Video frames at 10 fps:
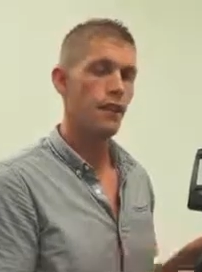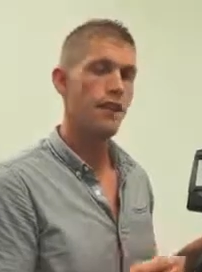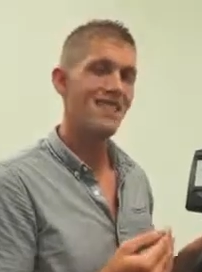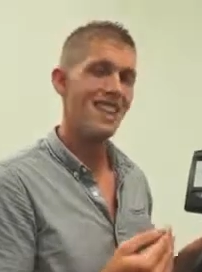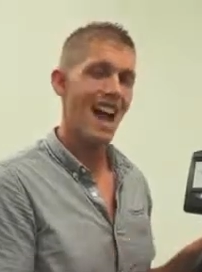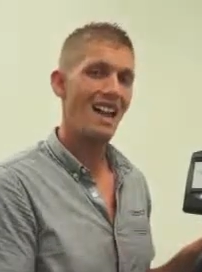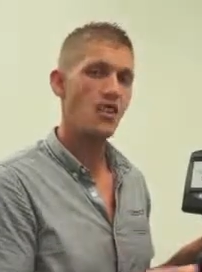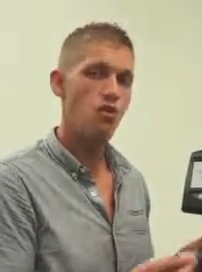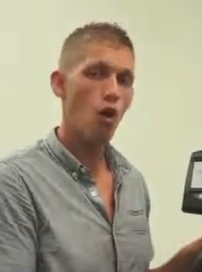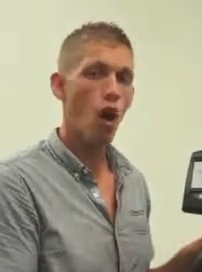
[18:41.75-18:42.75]
If it is
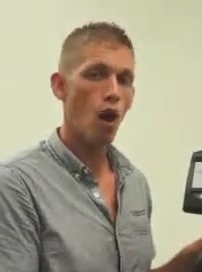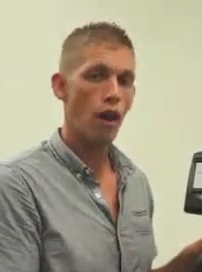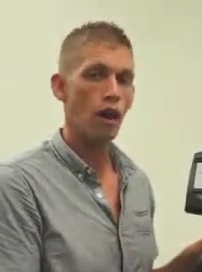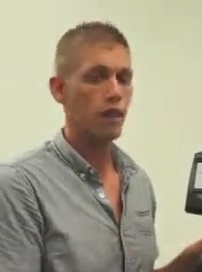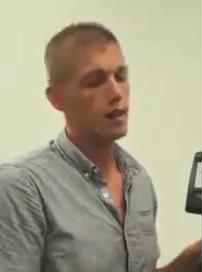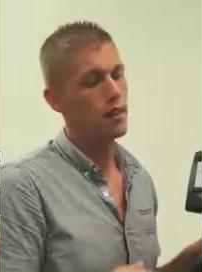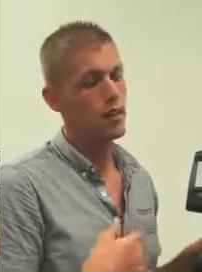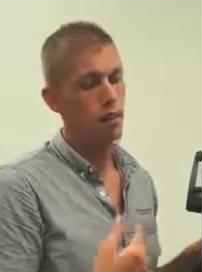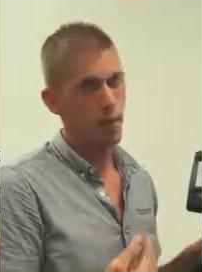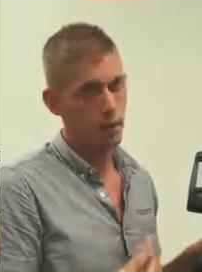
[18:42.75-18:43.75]
not drawing,
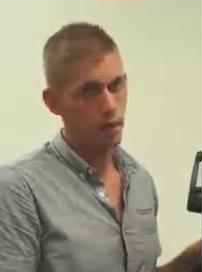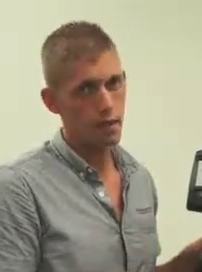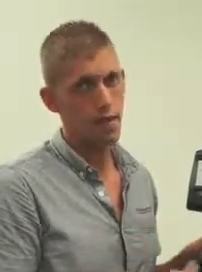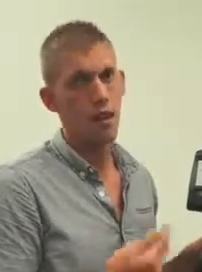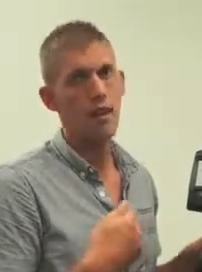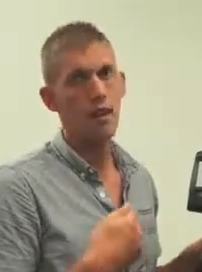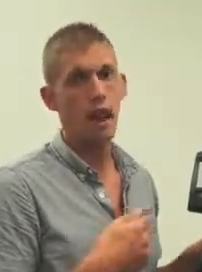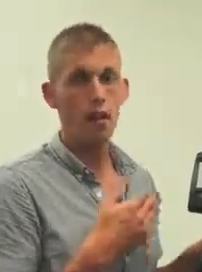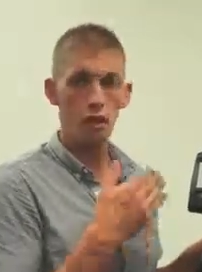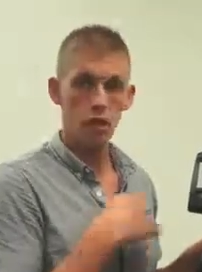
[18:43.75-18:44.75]
that means
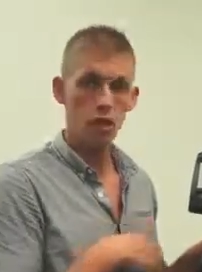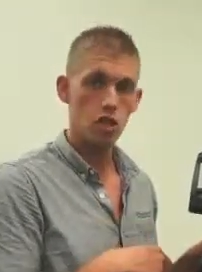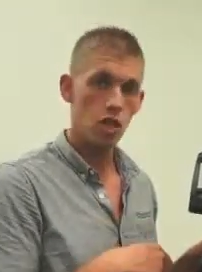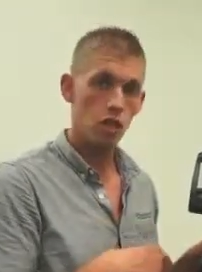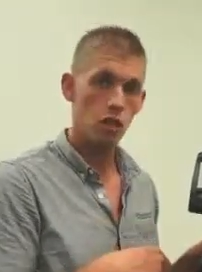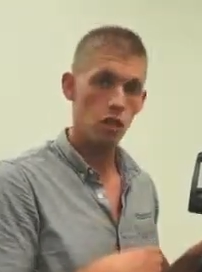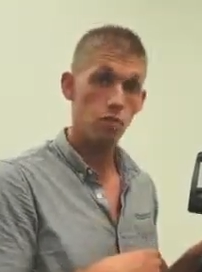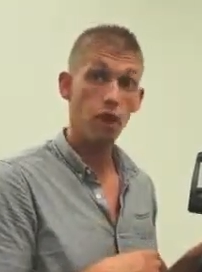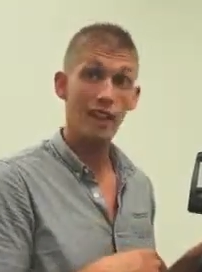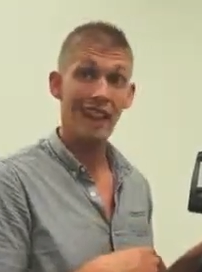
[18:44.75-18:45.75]
that either the injector
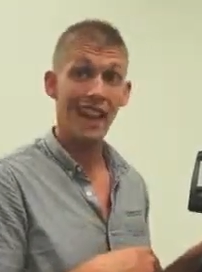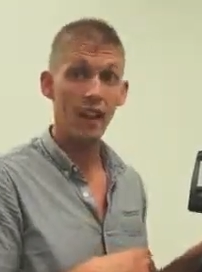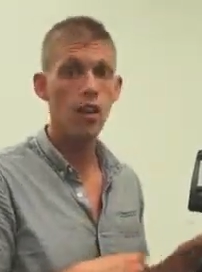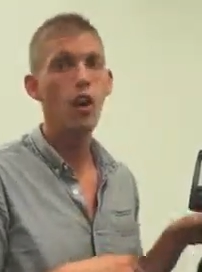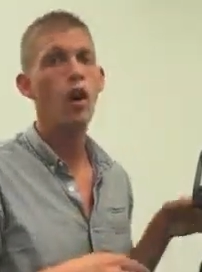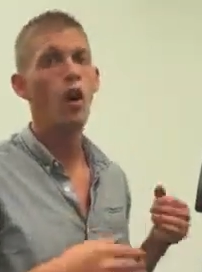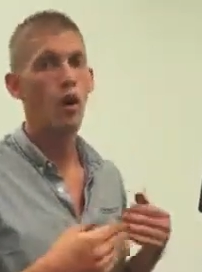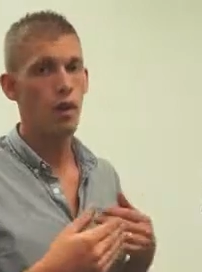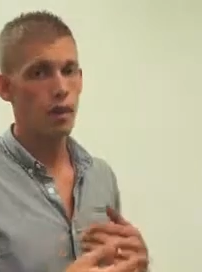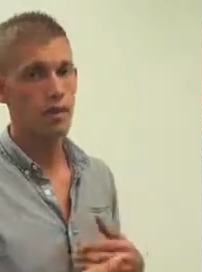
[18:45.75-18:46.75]
is plugged again
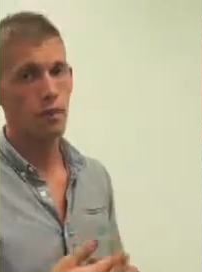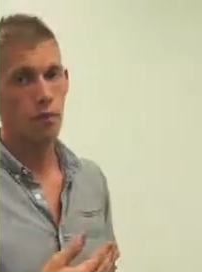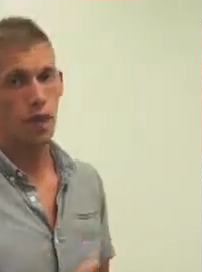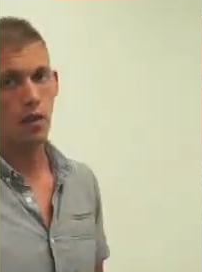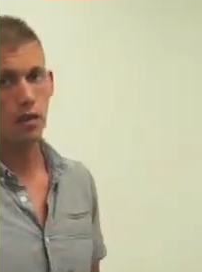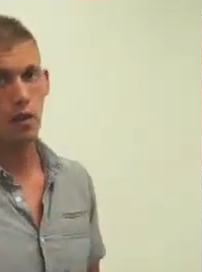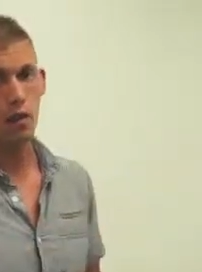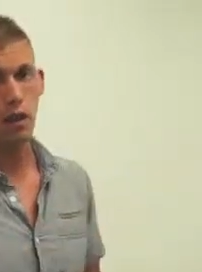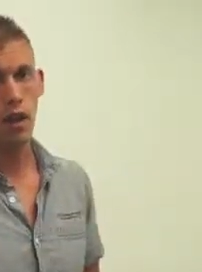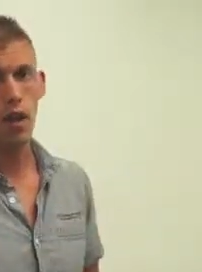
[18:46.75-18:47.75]
or that something else
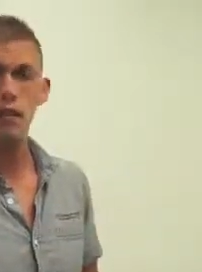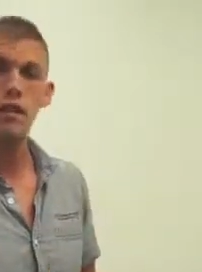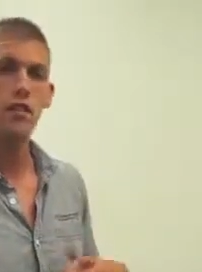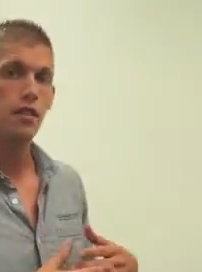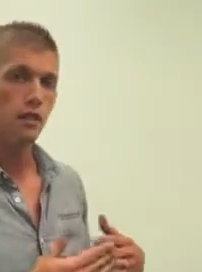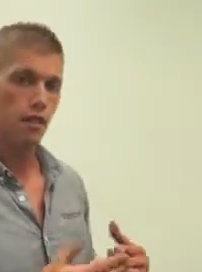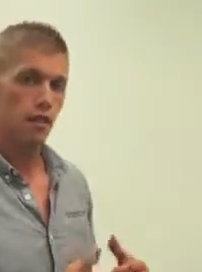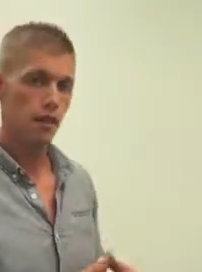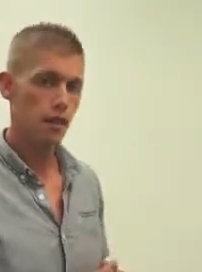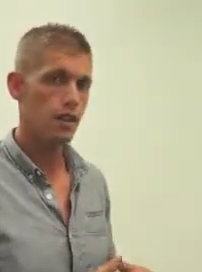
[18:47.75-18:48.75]
is going on.
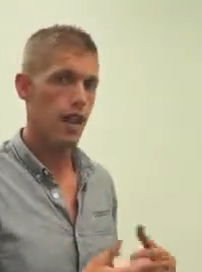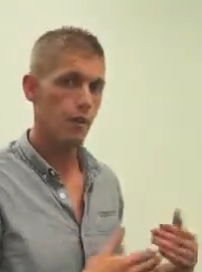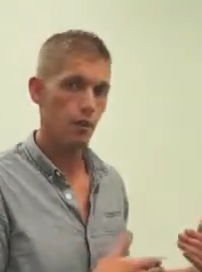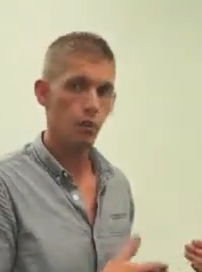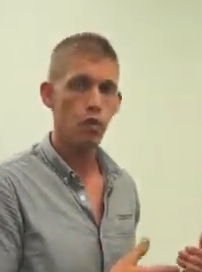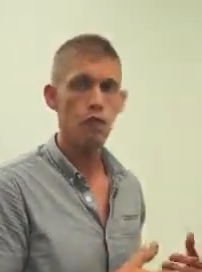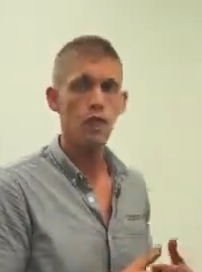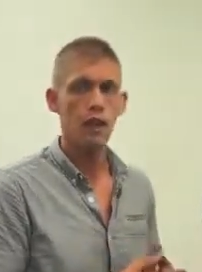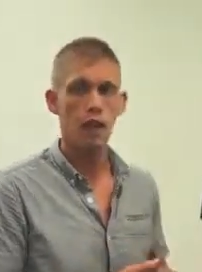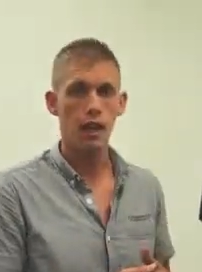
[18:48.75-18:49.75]
Example
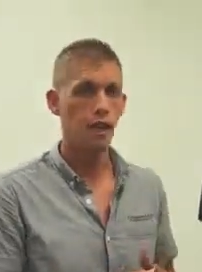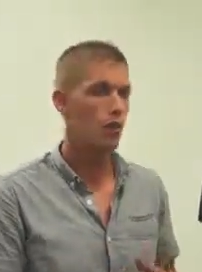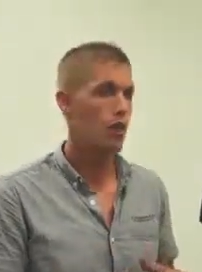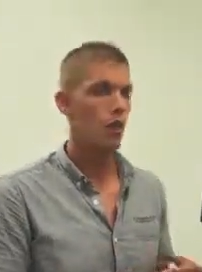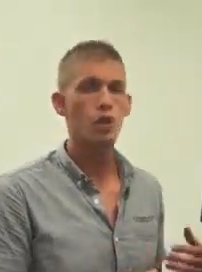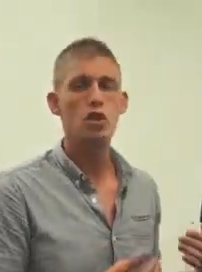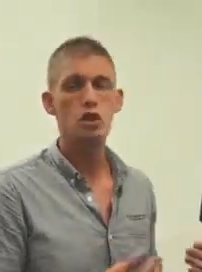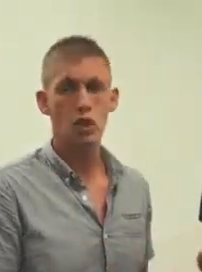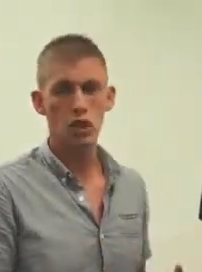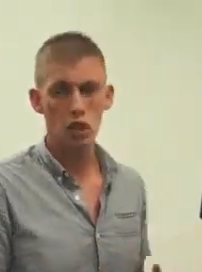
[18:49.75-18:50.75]
would be a
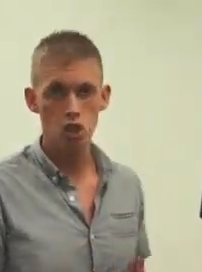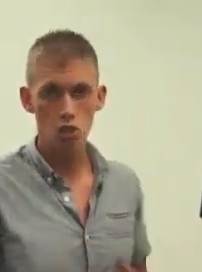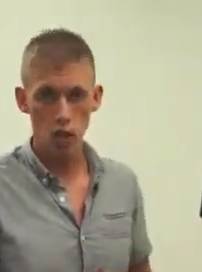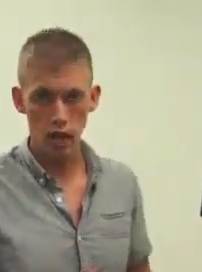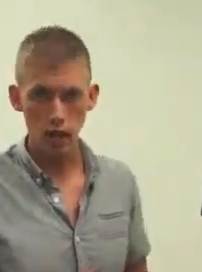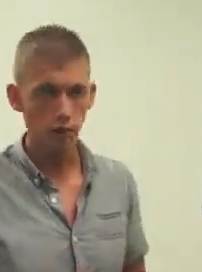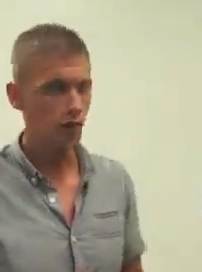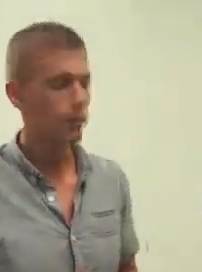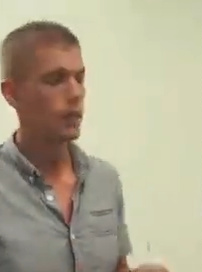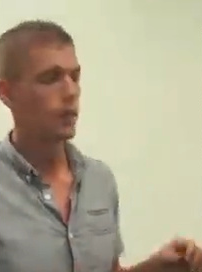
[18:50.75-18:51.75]
restricted
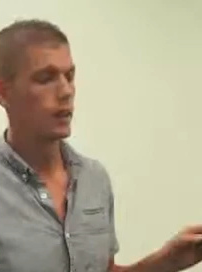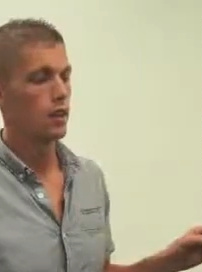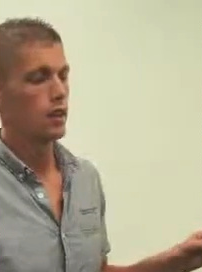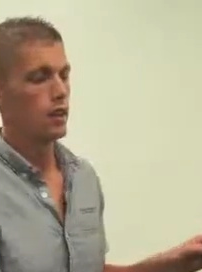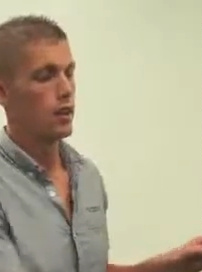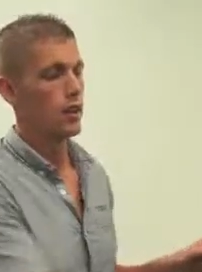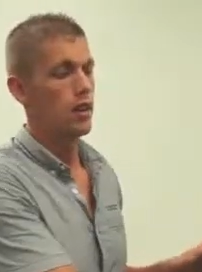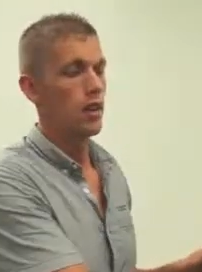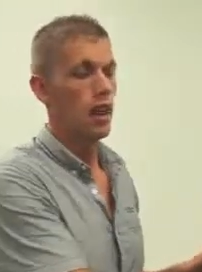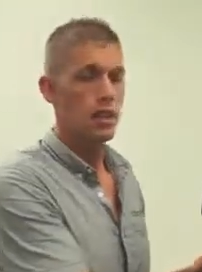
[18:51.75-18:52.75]
drain.
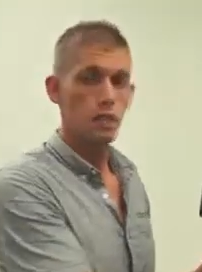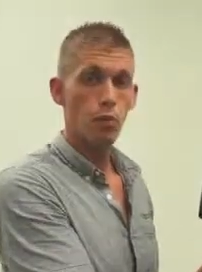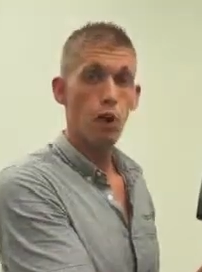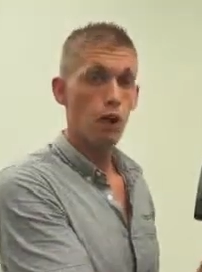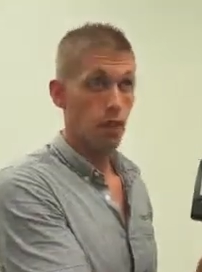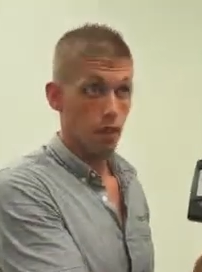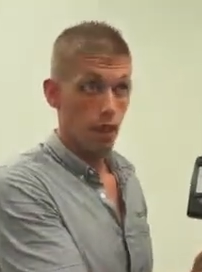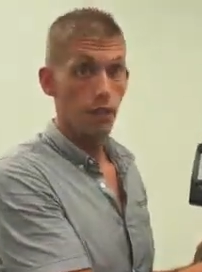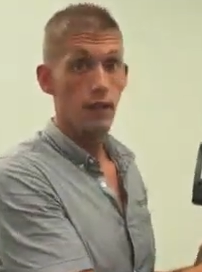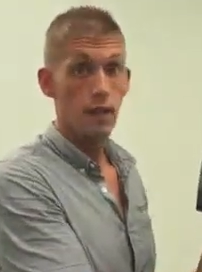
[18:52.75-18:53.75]
At this point,
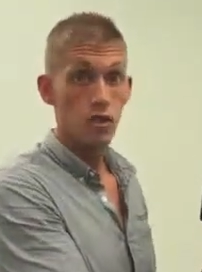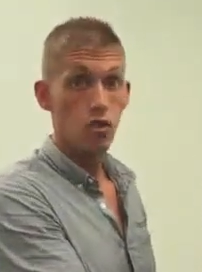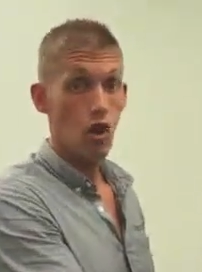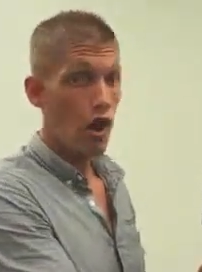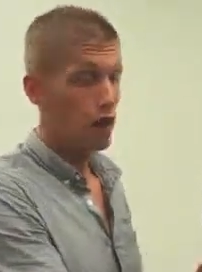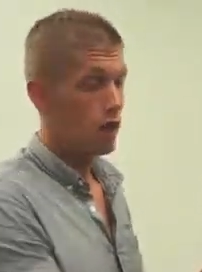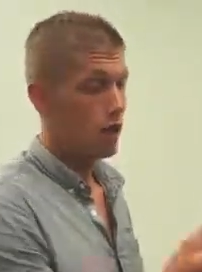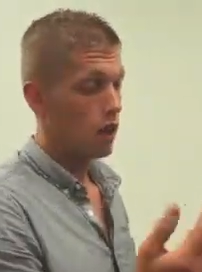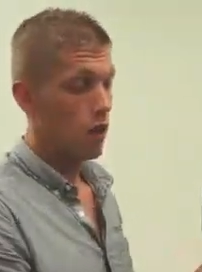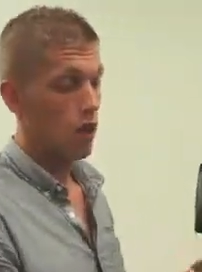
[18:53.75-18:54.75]
if it is
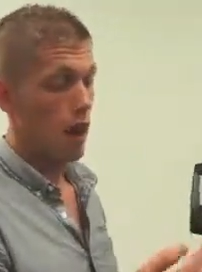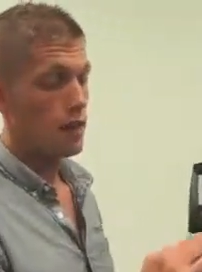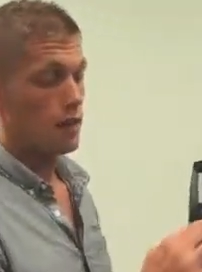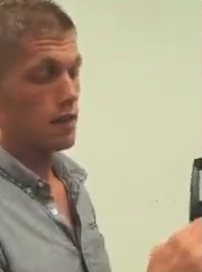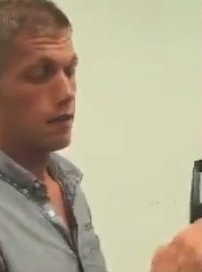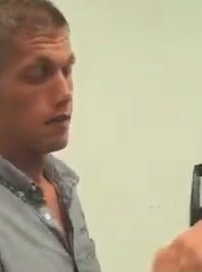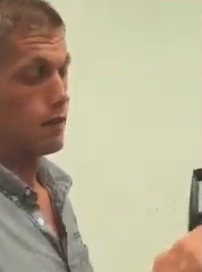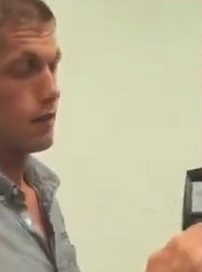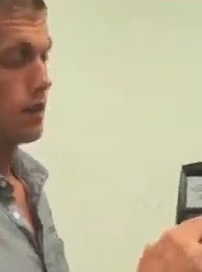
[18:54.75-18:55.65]
drawing, great.